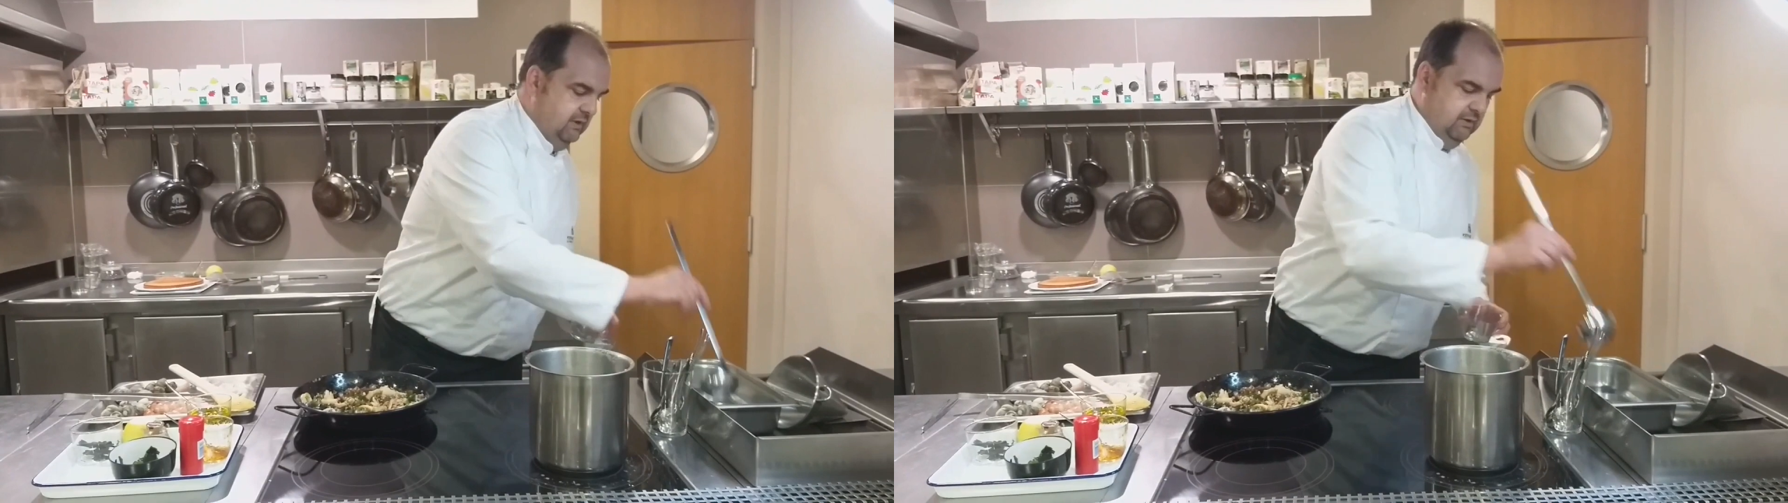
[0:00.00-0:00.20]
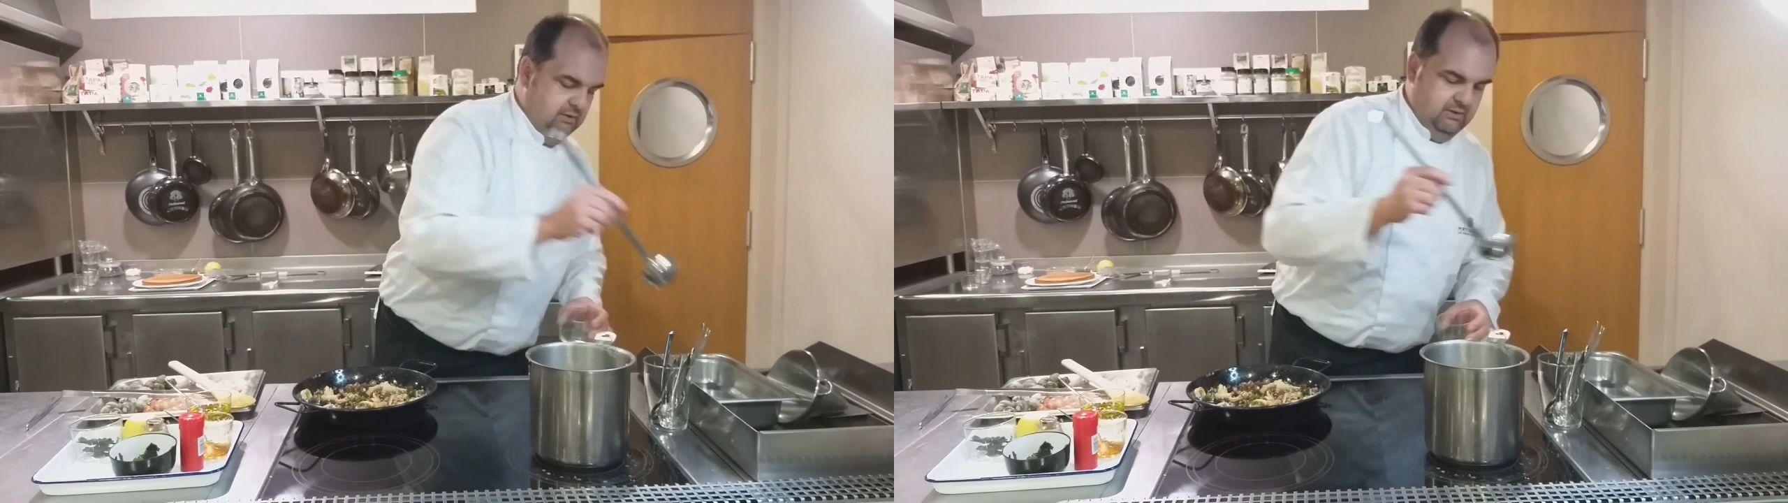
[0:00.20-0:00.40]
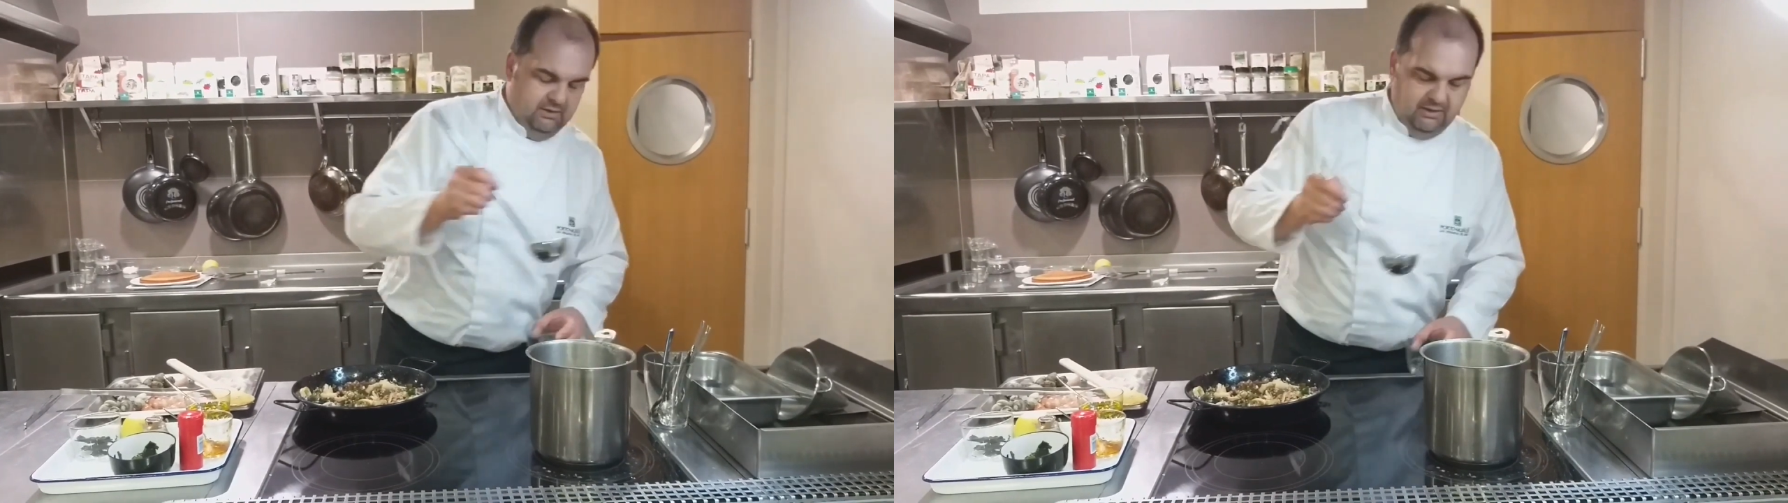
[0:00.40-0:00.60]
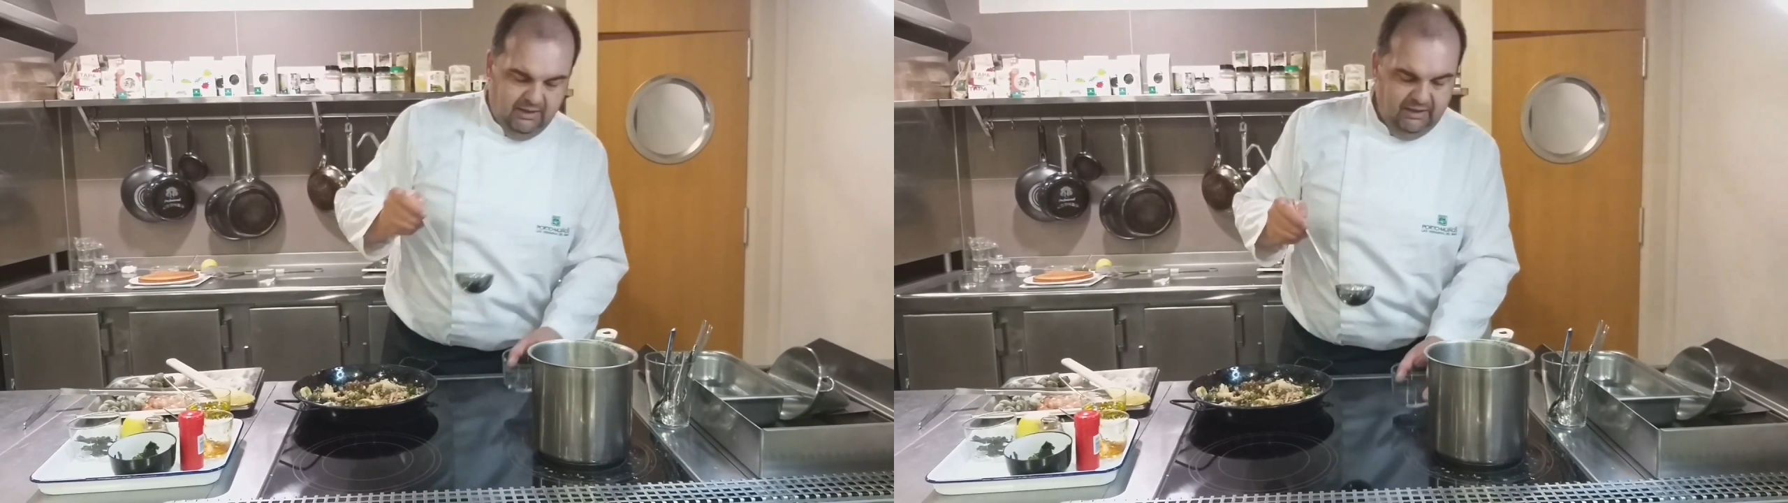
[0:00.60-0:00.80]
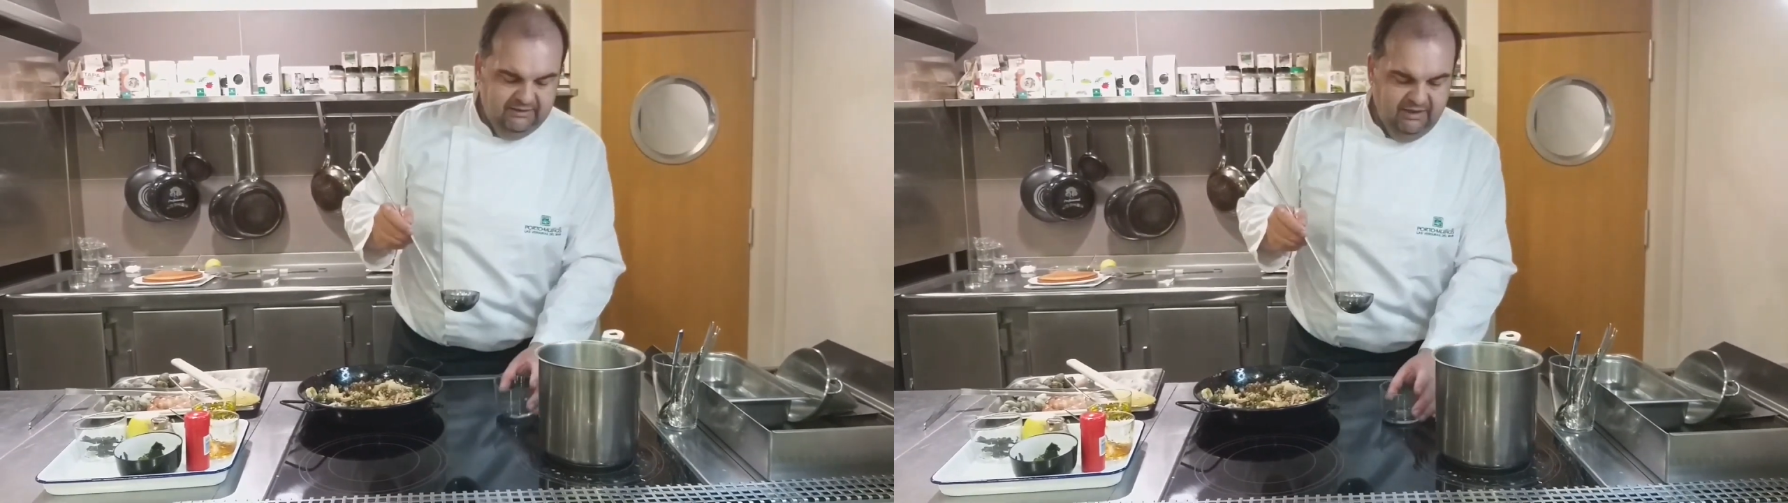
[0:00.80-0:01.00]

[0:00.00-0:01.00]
I tell you that